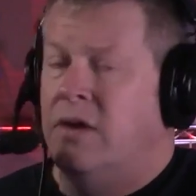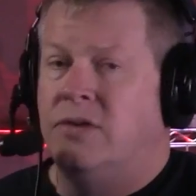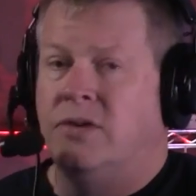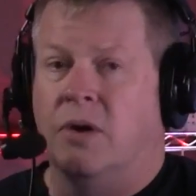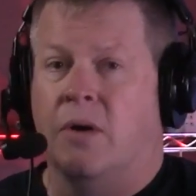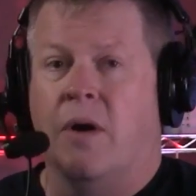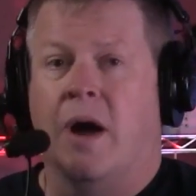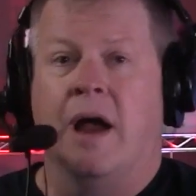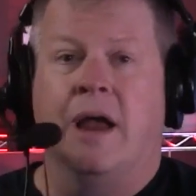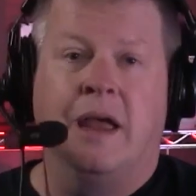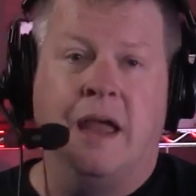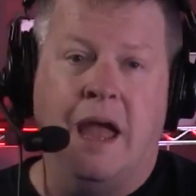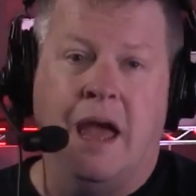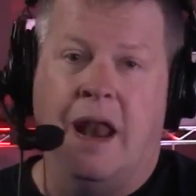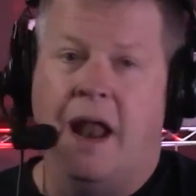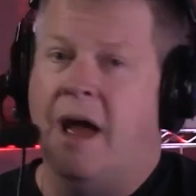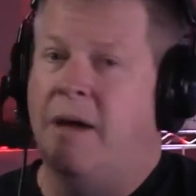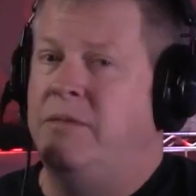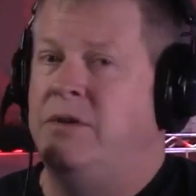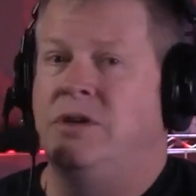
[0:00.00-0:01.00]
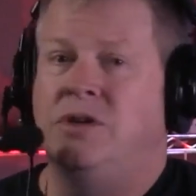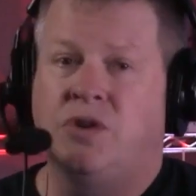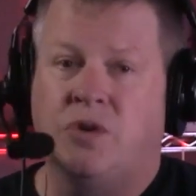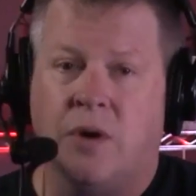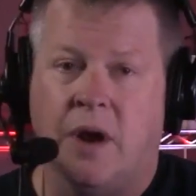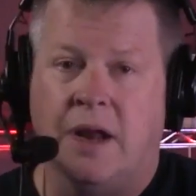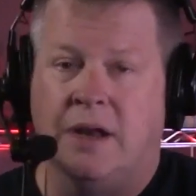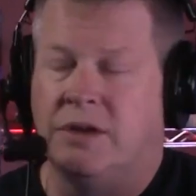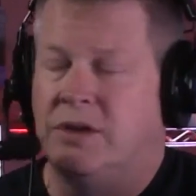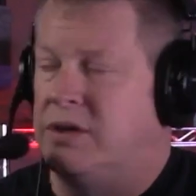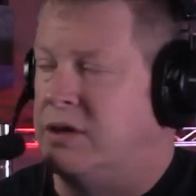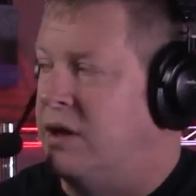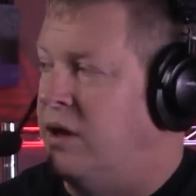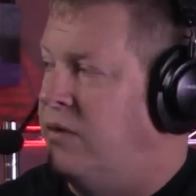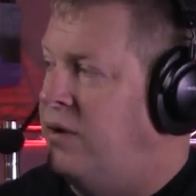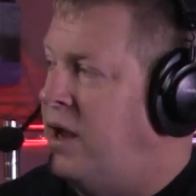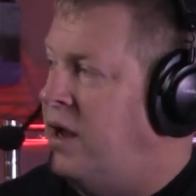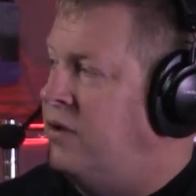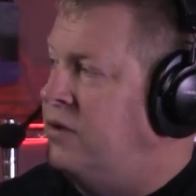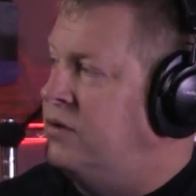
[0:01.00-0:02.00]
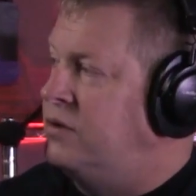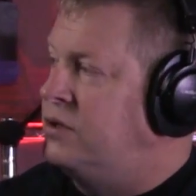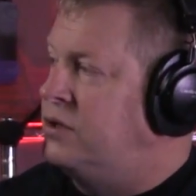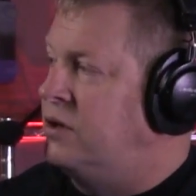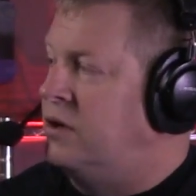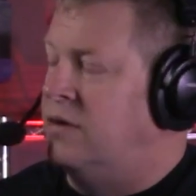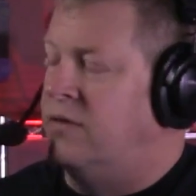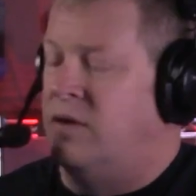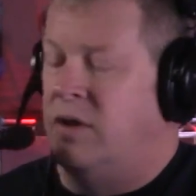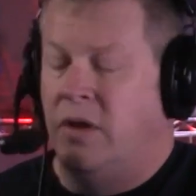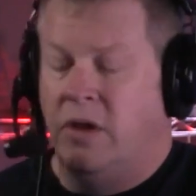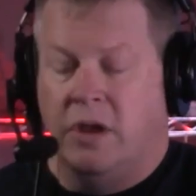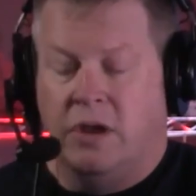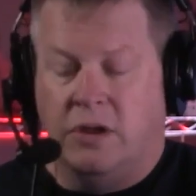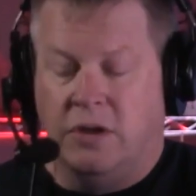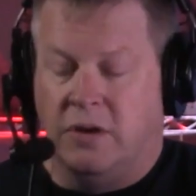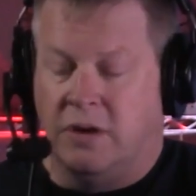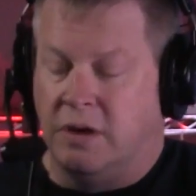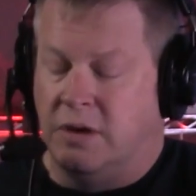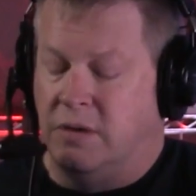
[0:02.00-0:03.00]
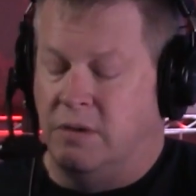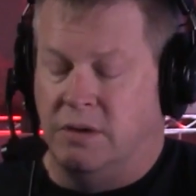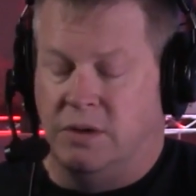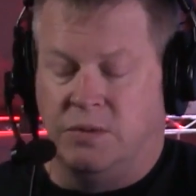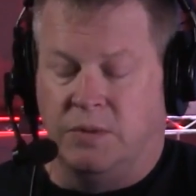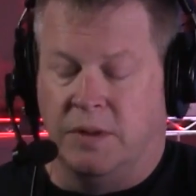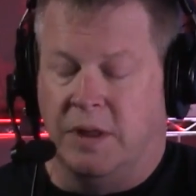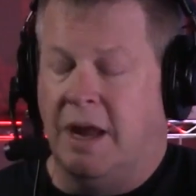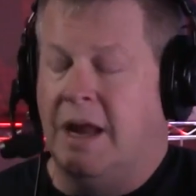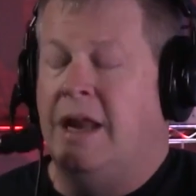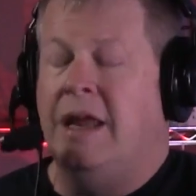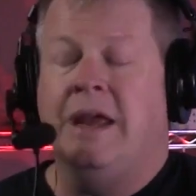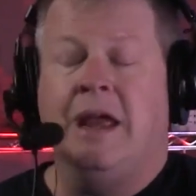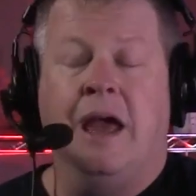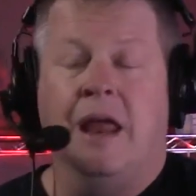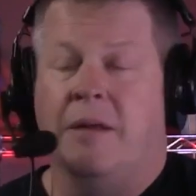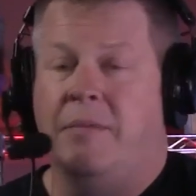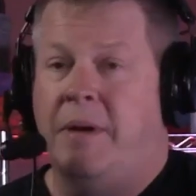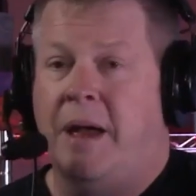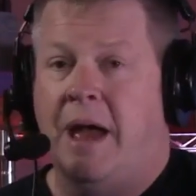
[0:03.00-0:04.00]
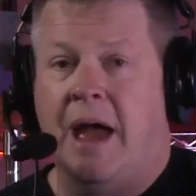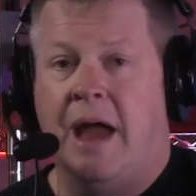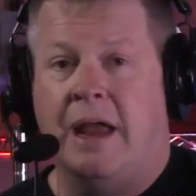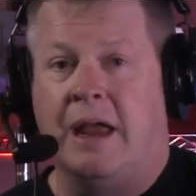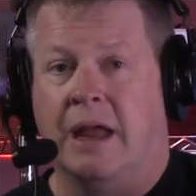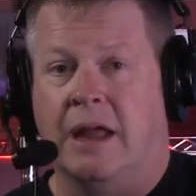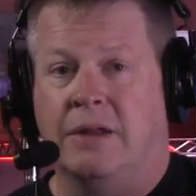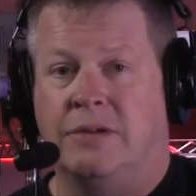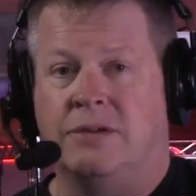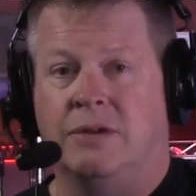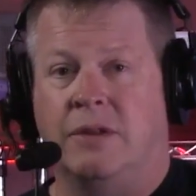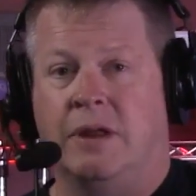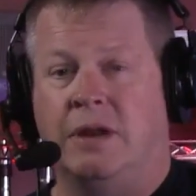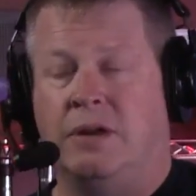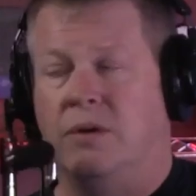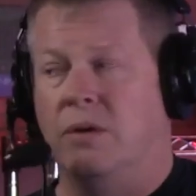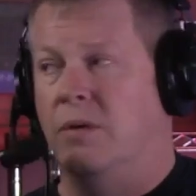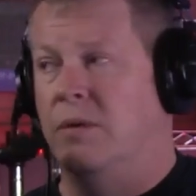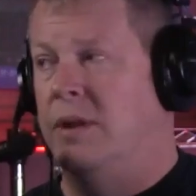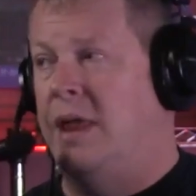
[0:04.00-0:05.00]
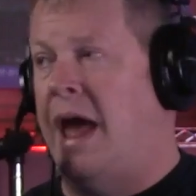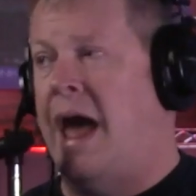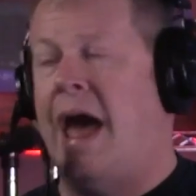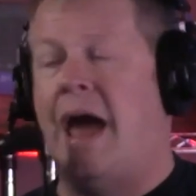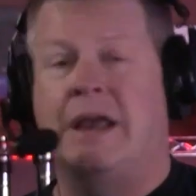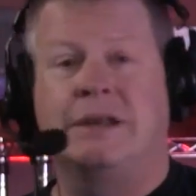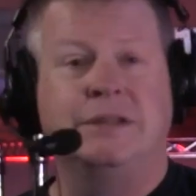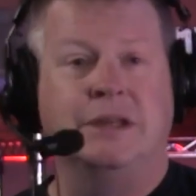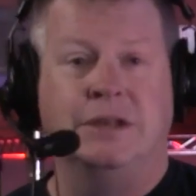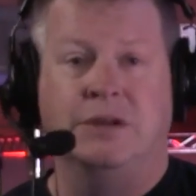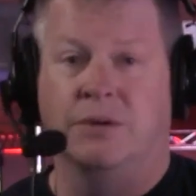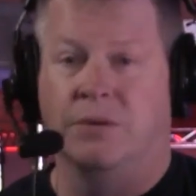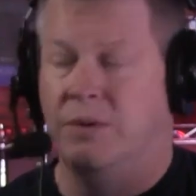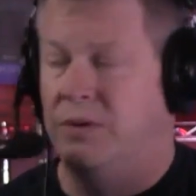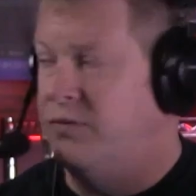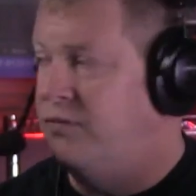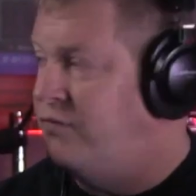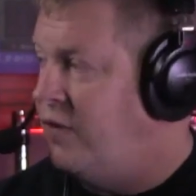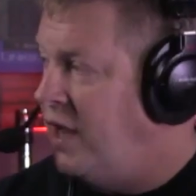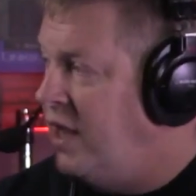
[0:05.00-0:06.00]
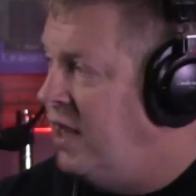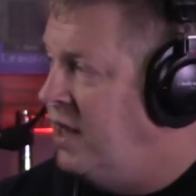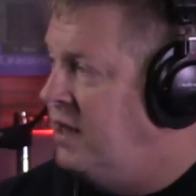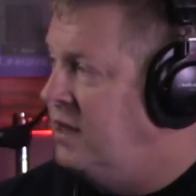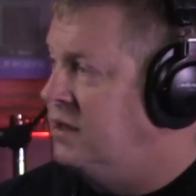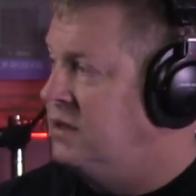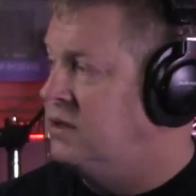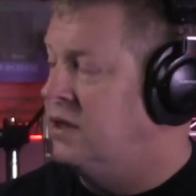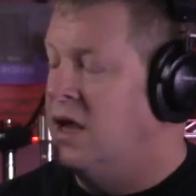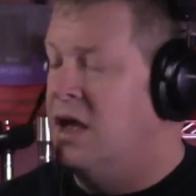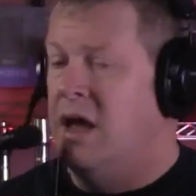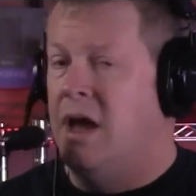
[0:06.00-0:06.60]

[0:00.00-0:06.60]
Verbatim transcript: So again, I'm just trying to slow down your server. You can do this with any kind of packet. So they do it with acks, they do it with fins,